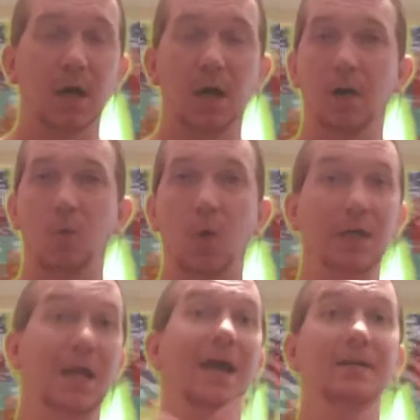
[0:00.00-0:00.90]

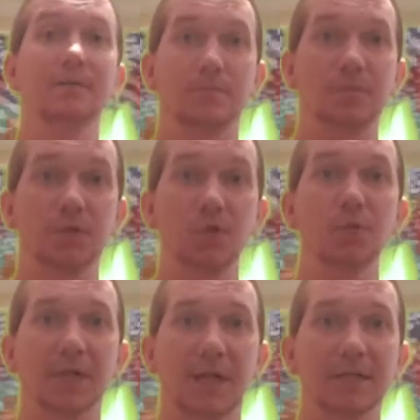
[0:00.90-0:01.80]
While I do
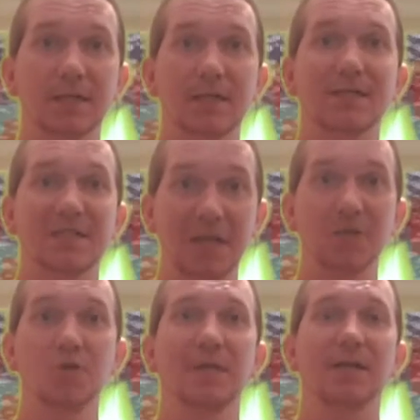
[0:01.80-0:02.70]
plan to
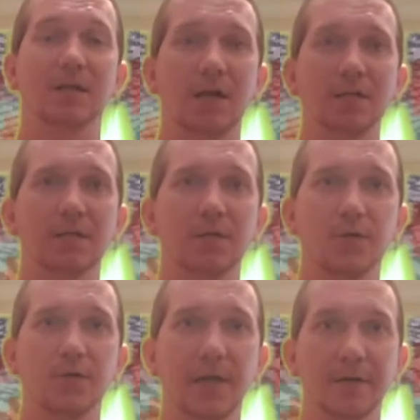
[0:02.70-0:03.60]
continue being a content
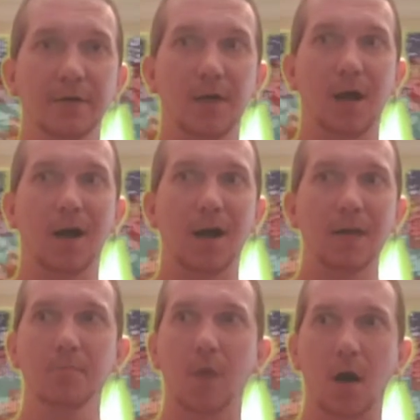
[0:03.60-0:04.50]
creator,
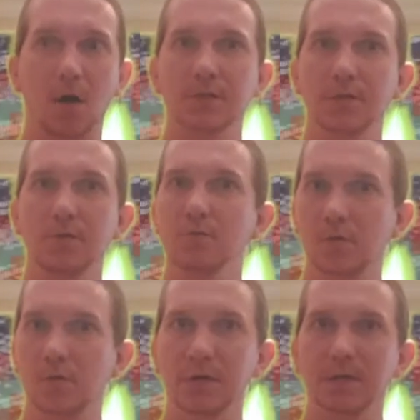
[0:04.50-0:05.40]
I'm also
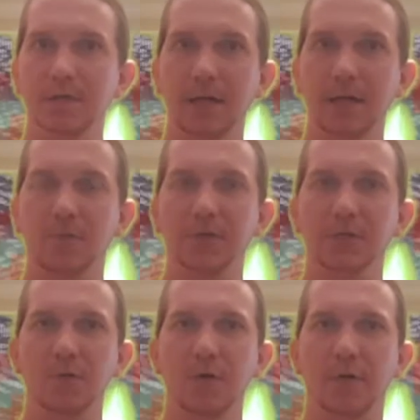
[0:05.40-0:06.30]
gonna sign up for
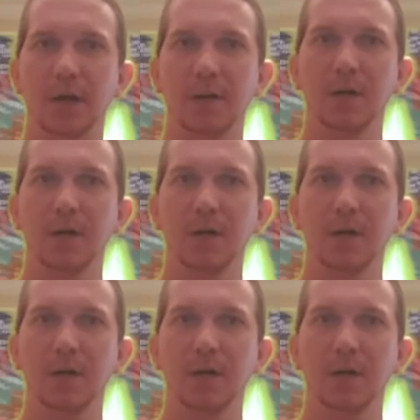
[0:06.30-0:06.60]
this program.